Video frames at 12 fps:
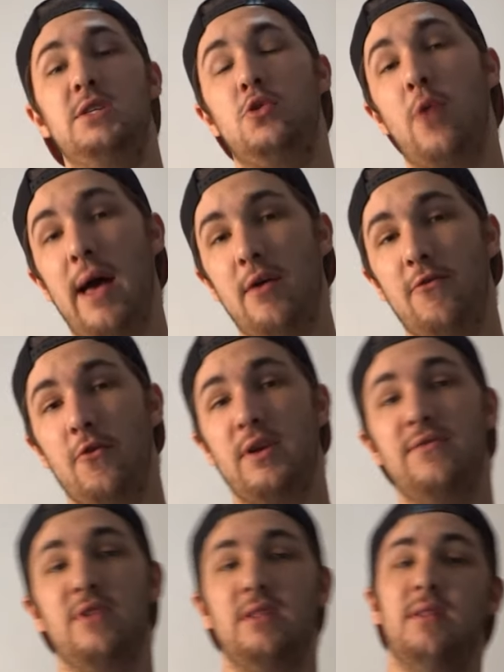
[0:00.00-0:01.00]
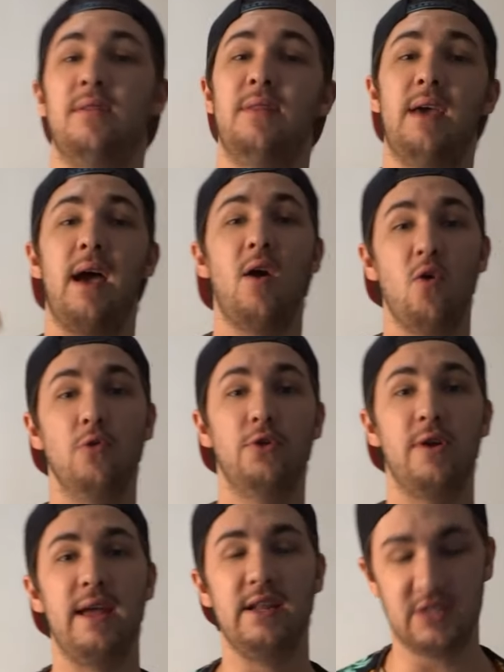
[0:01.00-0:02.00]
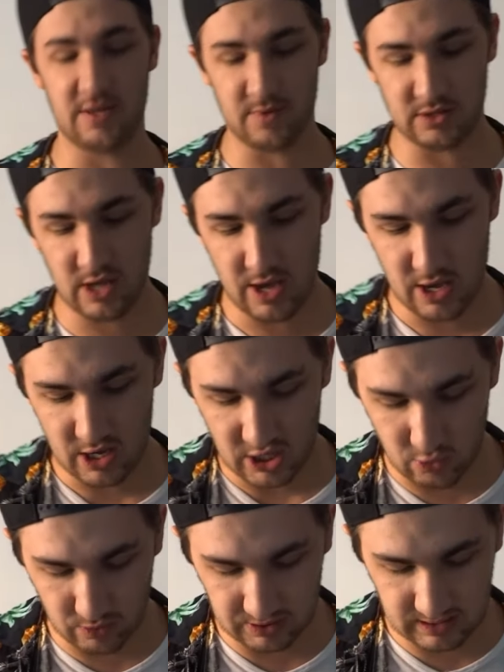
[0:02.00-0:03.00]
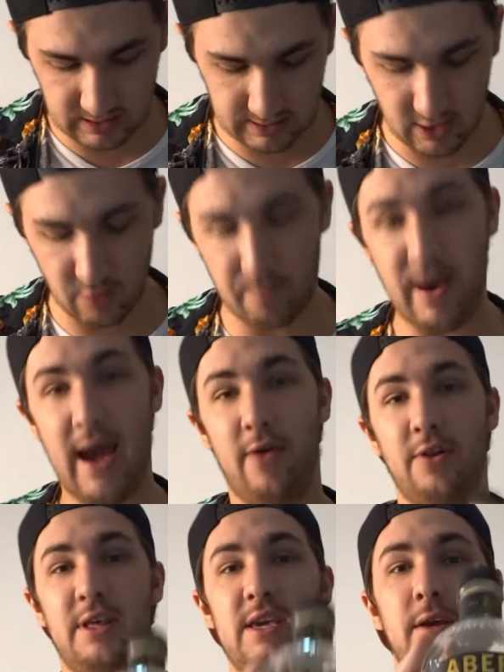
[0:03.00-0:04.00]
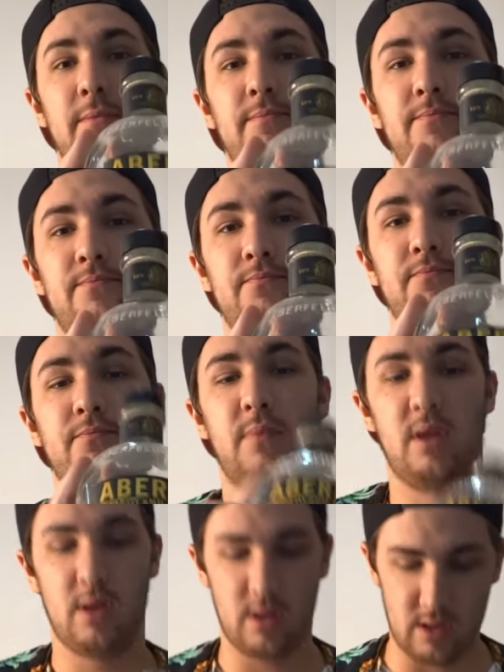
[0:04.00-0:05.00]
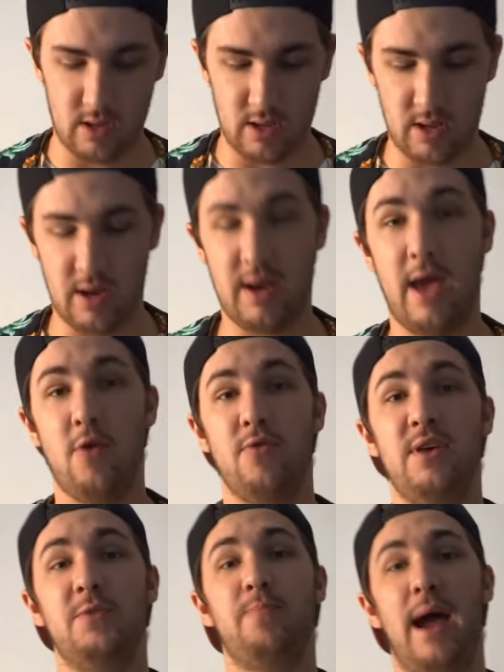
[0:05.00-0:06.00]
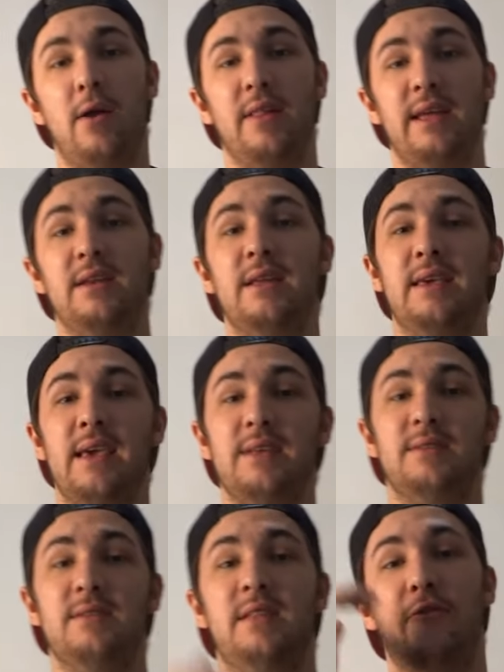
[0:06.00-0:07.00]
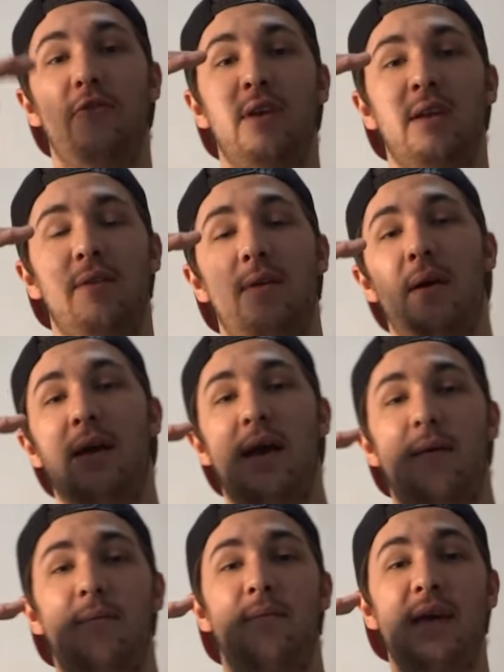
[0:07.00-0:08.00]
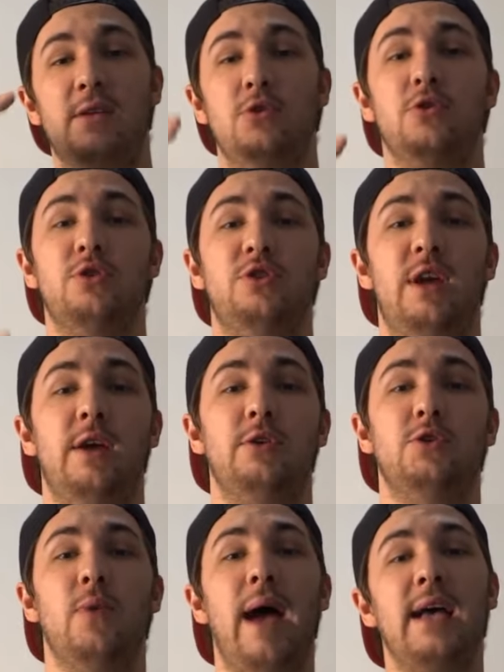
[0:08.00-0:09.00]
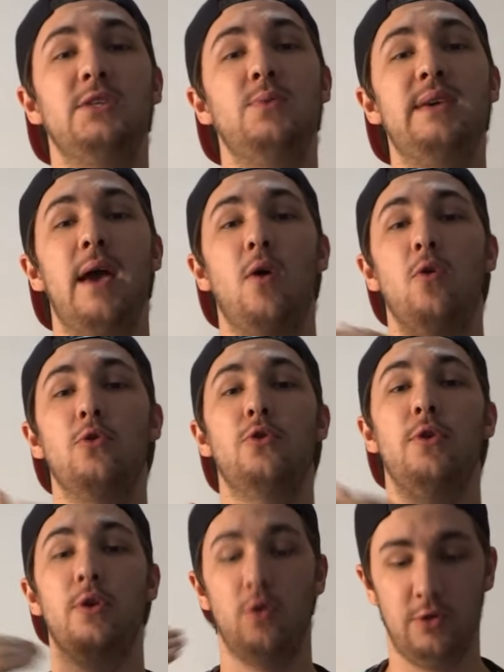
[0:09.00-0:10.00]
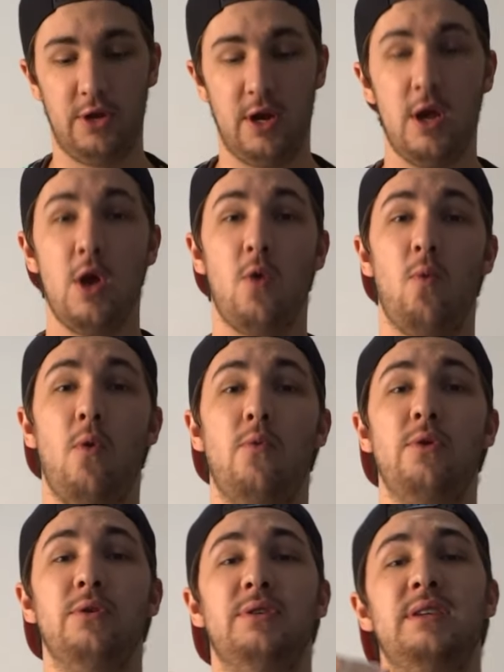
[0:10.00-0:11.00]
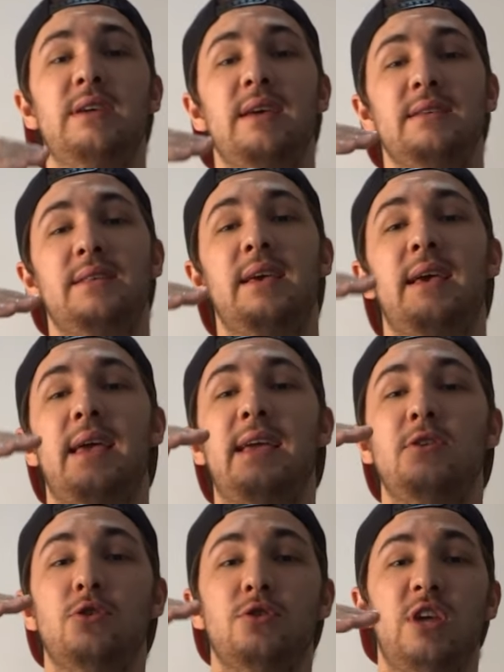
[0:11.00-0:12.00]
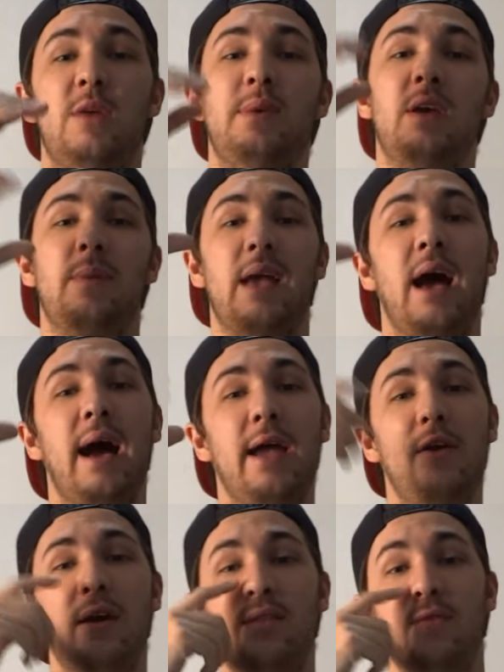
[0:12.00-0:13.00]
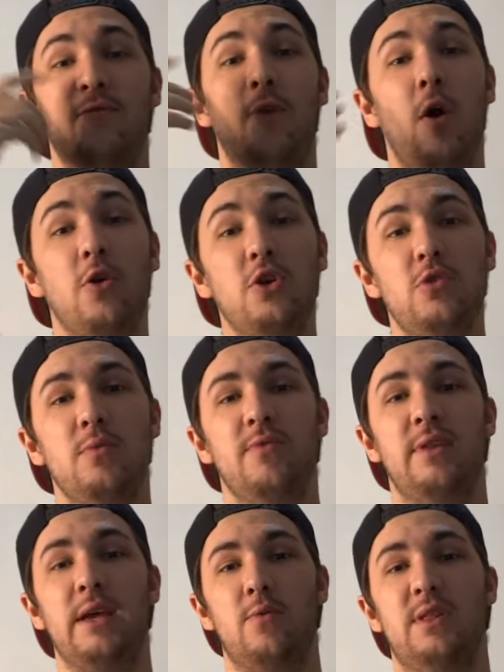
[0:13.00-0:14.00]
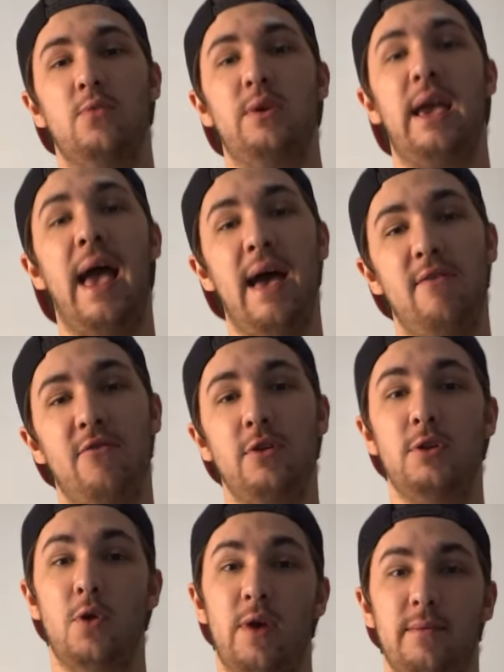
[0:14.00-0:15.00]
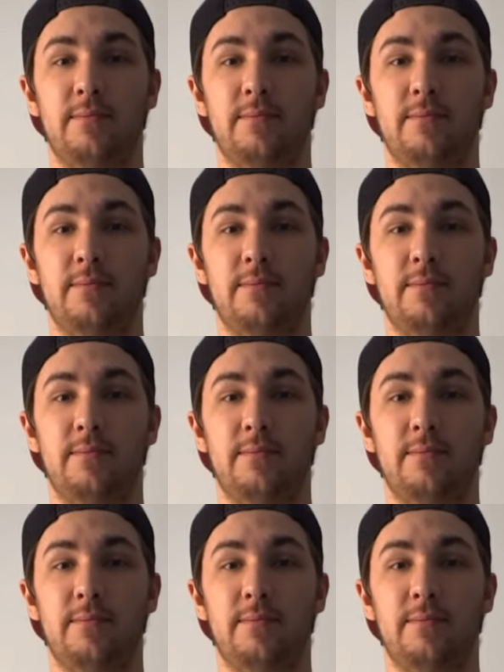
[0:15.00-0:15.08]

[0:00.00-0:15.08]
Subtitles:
12 or even the older age statements, you will see a little barrel here. Now this barrel indicates the different angel share. So as we get older and older, what we will see is the angel share becoming higher and the volume of liquid that we have lower.